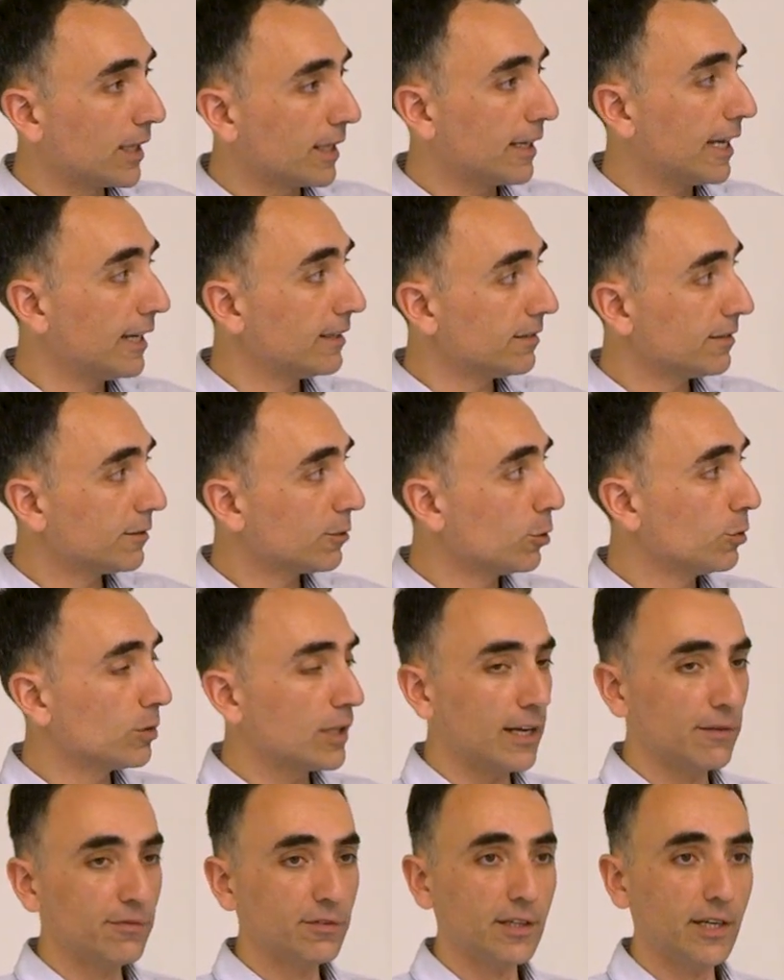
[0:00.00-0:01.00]
has its own
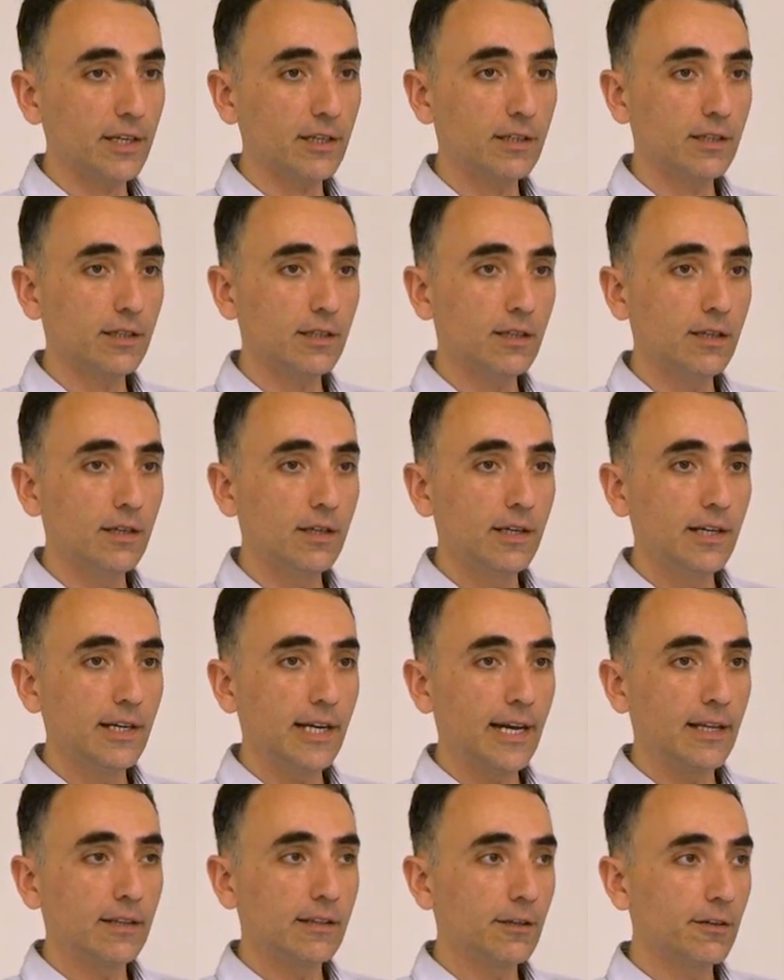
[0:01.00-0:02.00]
life cycle.
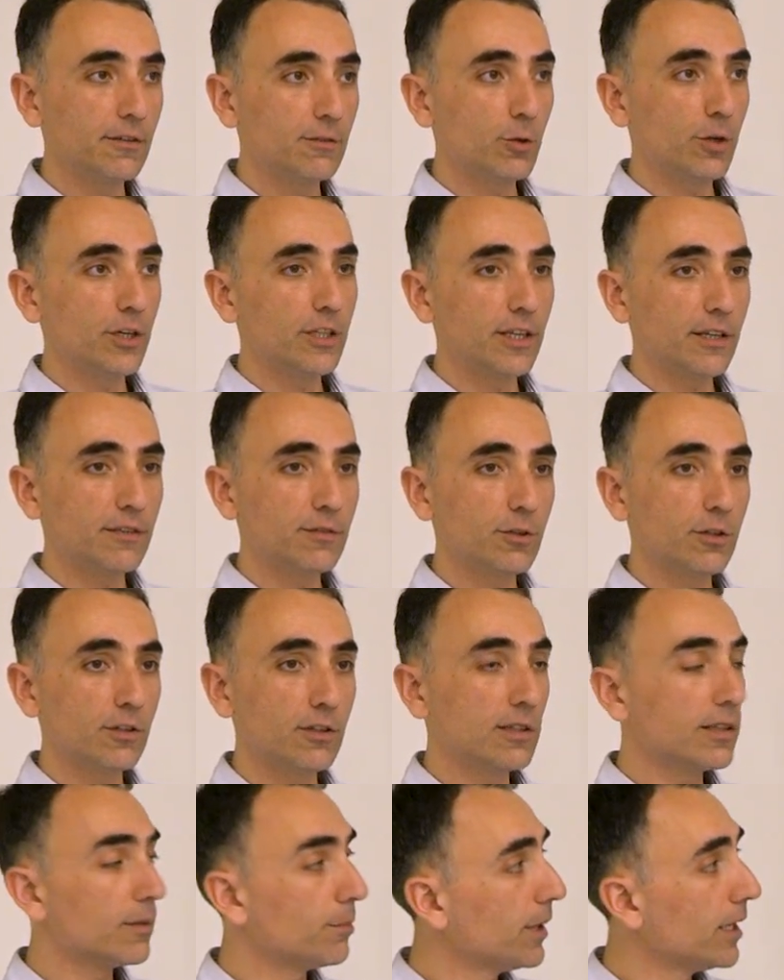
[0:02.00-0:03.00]
And there is no any
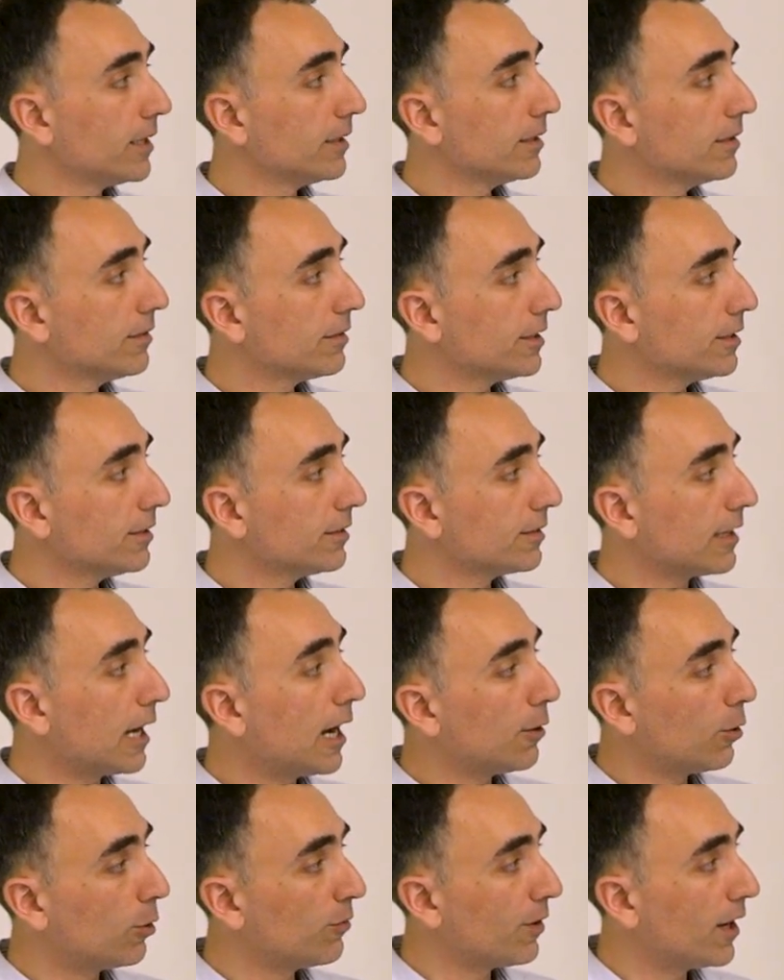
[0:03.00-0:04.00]
external dependencies
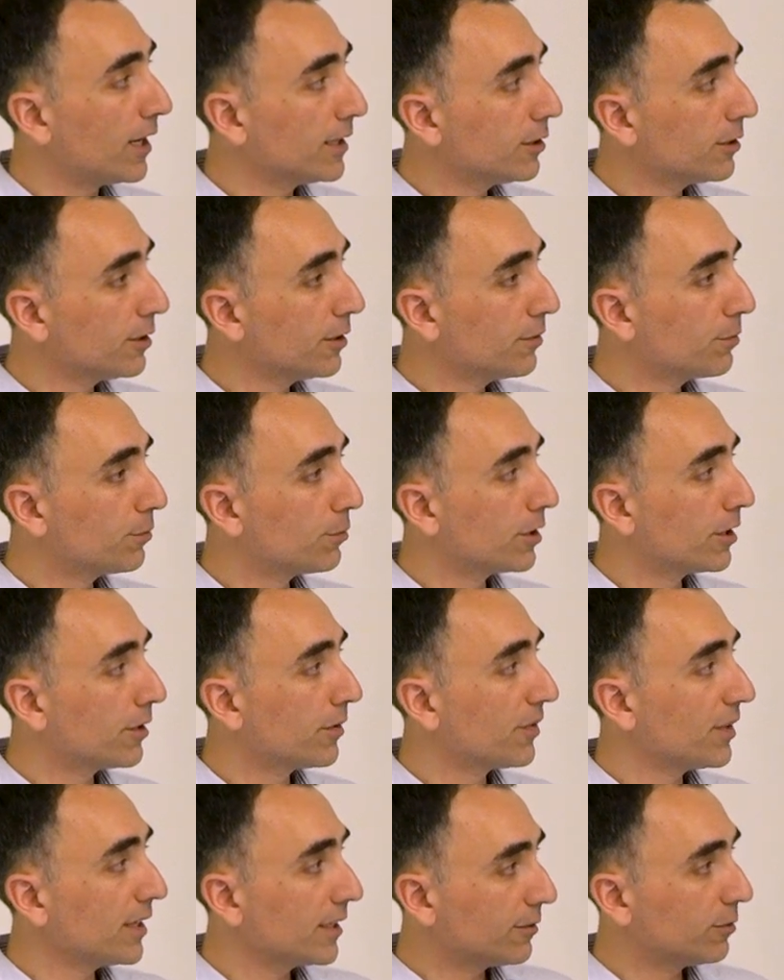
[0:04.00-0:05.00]
of other
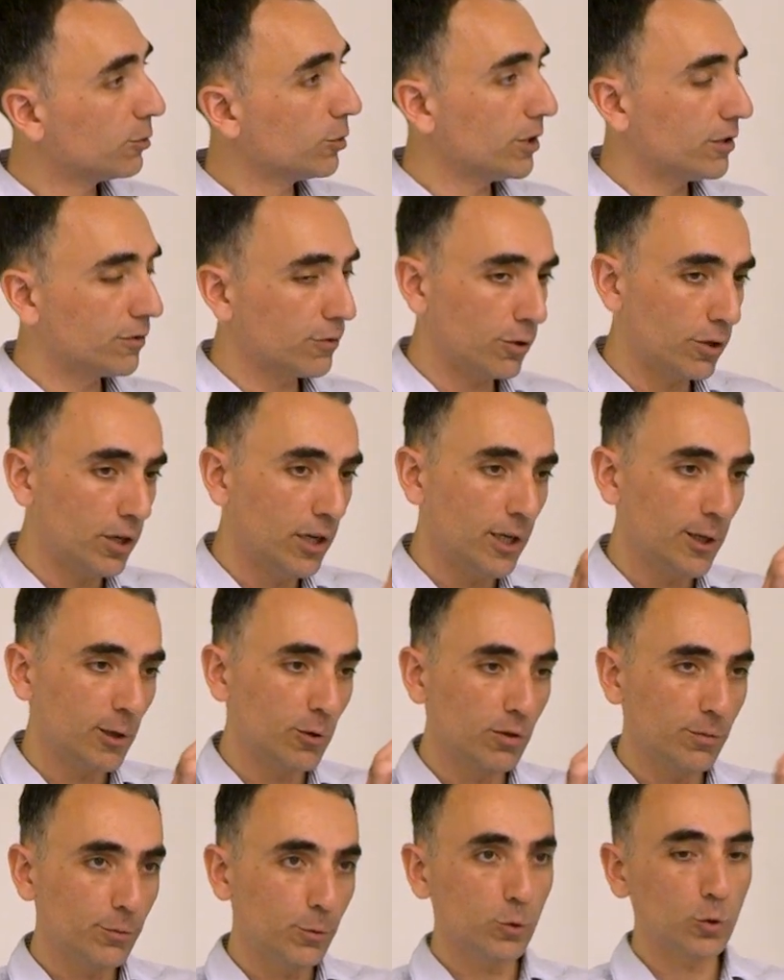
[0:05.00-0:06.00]
things to it. So you
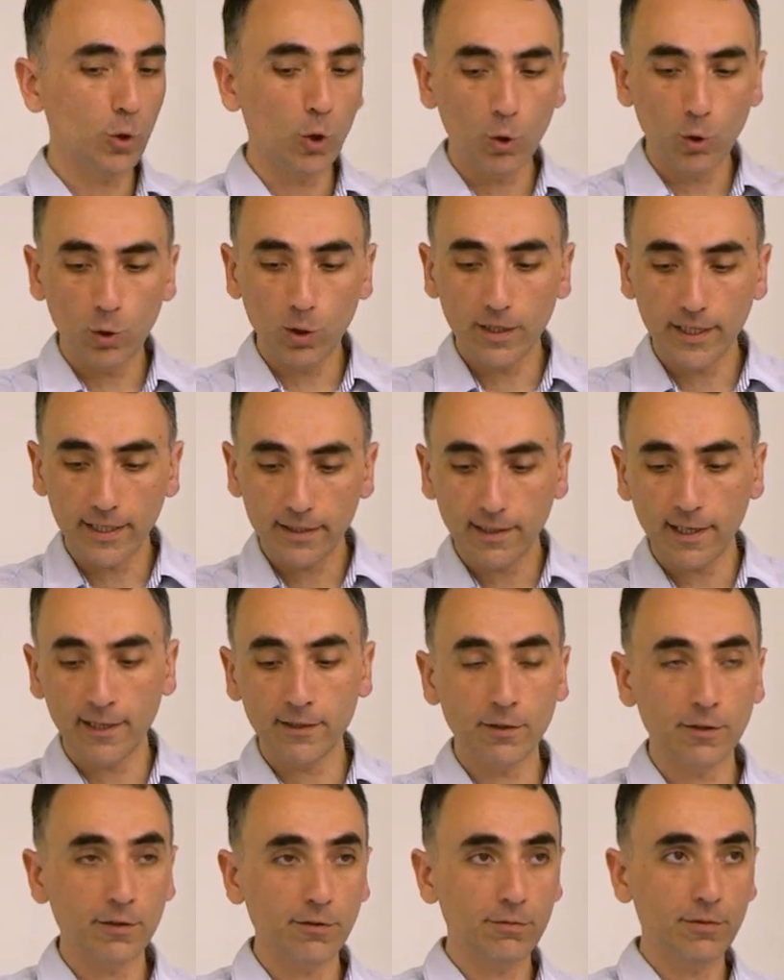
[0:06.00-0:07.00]
will put all that
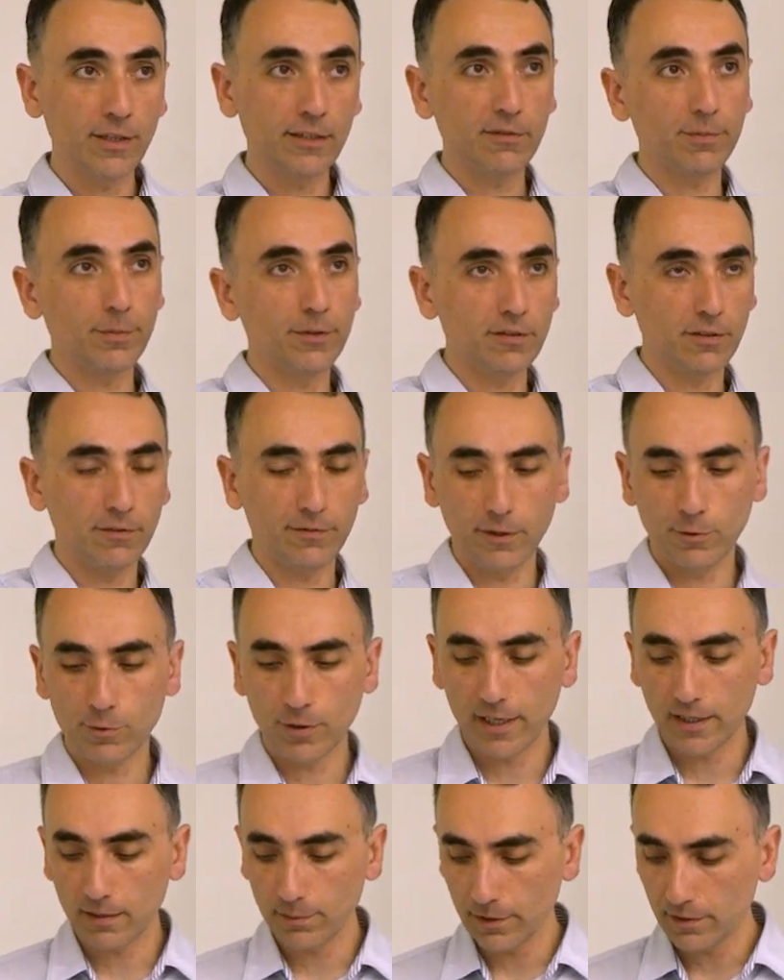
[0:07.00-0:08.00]
under that specific
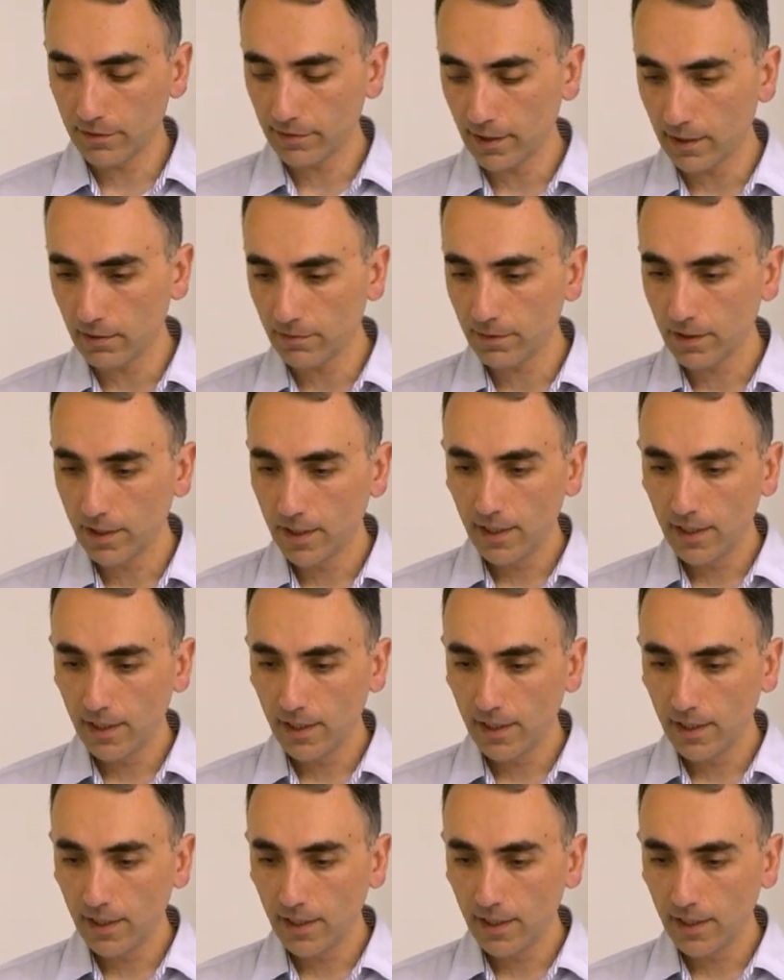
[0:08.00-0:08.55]
realm itself.